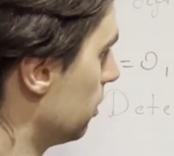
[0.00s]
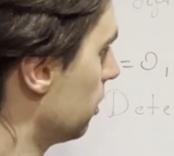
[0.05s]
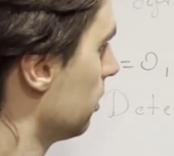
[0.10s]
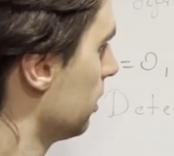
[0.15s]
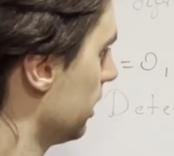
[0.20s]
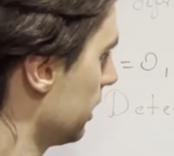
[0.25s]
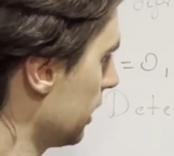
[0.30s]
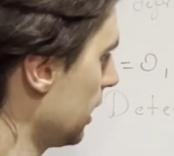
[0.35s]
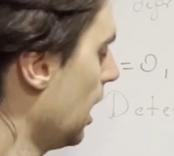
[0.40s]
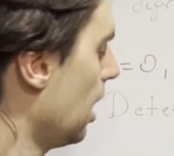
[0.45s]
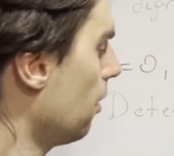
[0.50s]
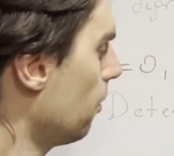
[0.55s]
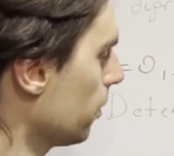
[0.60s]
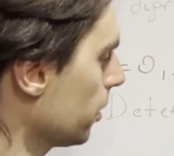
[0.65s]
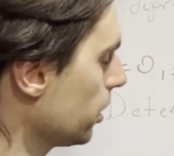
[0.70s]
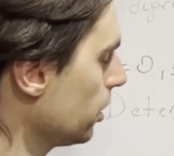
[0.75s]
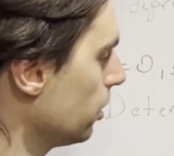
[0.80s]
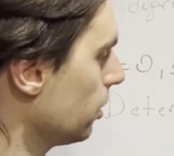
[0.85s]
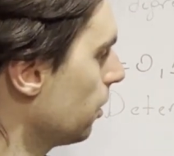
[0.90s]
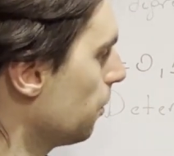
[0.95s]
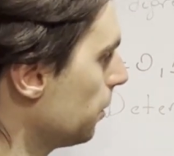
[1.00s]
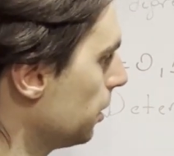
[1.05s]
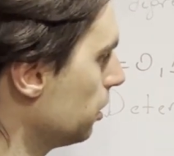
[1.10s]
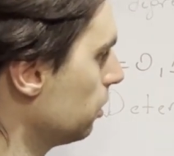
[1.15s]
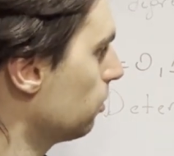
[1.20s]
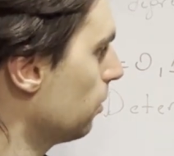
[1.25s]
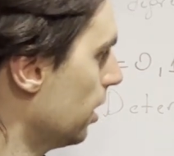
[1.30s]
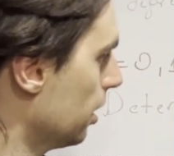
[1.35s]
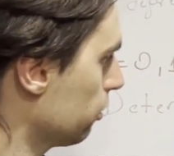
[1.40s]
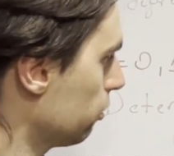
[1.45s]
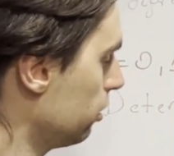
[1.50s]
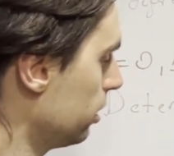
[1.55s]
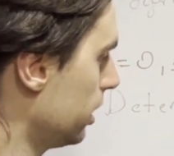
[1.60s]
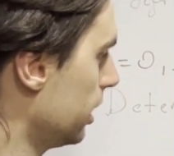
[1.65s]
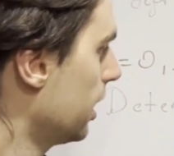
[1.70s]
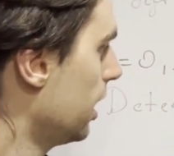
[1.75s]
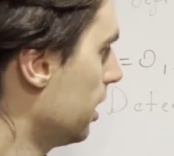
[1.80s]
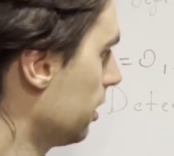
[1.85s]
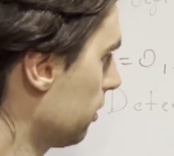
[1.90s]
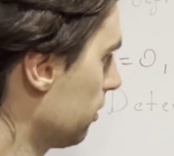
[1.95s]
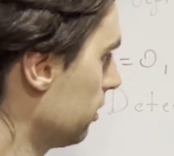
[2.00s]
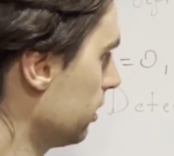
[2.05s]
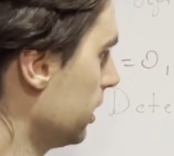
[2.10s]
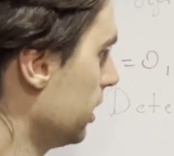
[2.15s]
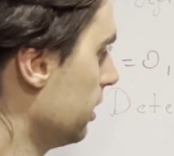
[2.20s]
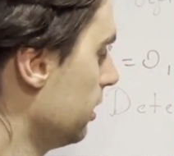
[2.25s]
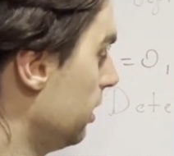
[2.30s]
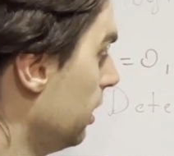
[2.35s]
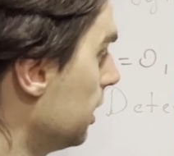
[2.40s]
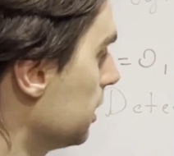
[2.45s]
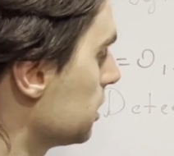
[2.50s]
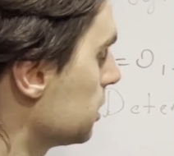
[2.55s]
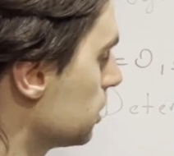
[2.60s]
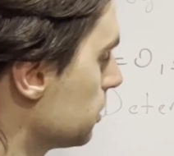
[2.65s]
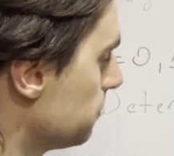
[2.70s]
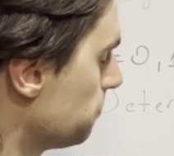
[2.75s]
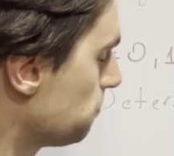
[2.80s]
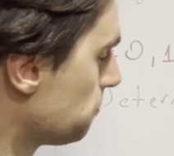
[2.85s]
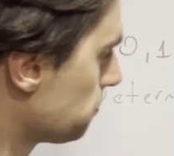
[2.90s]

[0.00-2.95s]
you know, like how are you going to actually calculate this?